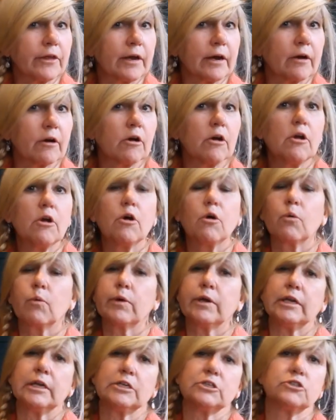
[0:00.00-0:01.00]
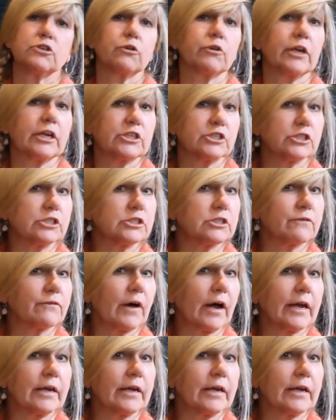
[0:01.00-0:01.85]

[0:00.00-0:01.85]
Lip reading: there. We need donations of